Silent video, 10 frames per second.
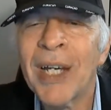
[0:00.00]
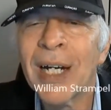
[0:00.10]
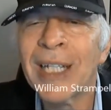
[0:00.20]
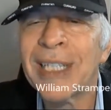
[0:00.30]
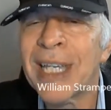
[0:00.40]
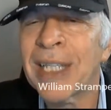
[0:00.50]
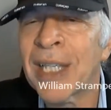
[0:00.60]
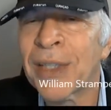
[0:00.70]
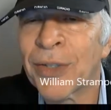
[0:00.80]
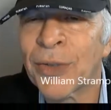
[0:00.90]
A dean
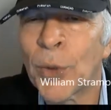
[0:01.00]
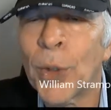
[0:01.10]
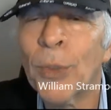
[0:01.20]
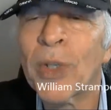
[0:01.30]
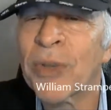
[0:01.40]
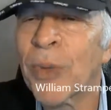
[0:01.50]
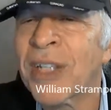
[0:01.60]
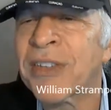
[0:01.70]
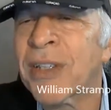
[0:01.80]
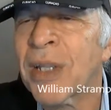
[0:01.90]
at the school was
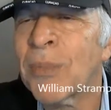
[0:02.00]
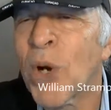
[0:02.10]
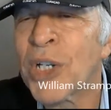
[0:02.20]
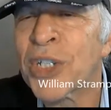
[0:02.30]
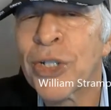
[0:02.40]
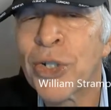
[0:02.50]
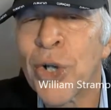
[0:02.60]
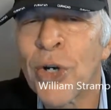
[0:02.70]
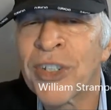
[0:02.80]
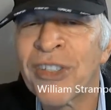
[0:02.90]
arrested in March on
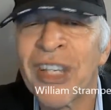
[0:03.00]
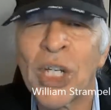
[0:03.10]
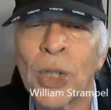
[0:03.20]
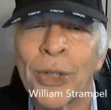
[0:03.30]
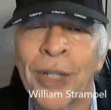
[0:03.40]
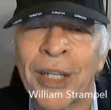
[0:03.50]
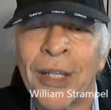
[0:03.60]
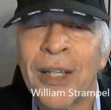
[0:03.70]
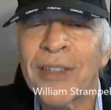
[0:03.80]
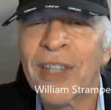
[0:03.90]
charges including
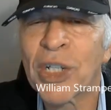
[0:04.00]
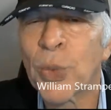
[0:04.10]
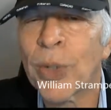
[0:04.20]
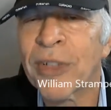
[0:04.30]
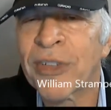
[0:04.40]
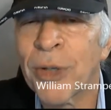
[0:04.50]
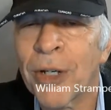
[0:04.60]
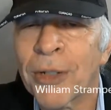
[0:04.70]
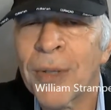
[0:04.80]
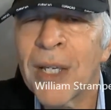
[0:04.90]
sexual
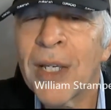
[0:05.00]
assault.